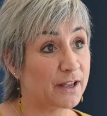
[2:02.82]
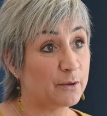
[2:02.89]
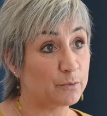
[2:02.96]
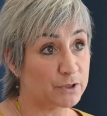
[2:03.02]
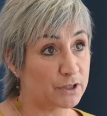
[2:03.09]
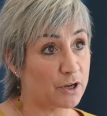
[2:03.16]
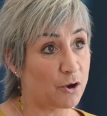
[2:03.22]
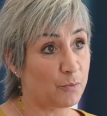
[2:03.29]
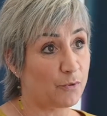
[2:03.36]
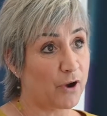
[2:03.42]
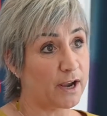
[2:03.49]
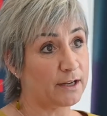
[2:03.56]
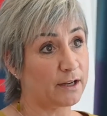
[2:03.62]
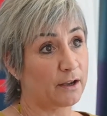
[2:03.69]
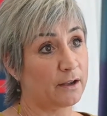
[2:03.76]
it was a
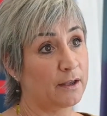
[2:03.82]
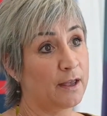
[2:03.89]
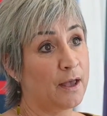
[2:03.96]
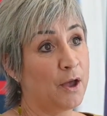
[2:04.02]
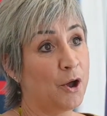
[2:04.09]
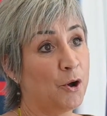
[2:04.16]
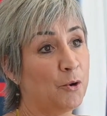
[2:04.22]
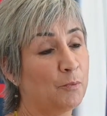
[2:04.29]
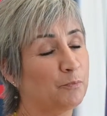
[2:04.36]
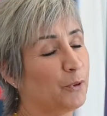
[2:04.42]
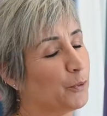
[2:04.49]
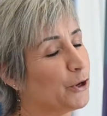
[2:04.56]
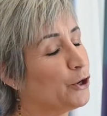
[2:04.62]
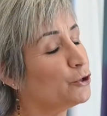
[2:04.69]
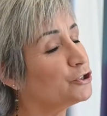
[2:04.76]
no-brainer.
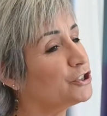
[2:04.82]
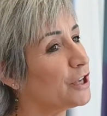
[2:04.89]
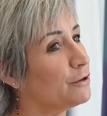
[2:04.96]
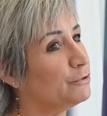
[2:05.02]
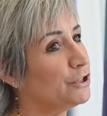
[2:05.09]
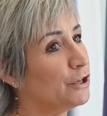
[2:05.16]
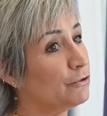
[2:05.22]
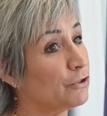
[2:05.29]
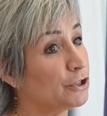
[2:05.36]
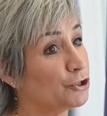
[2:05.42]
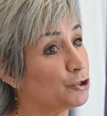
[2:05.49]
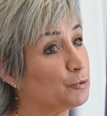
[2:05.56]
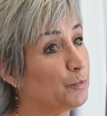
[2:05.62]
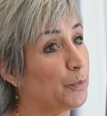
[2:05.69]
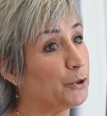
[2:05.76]
But we also knew that just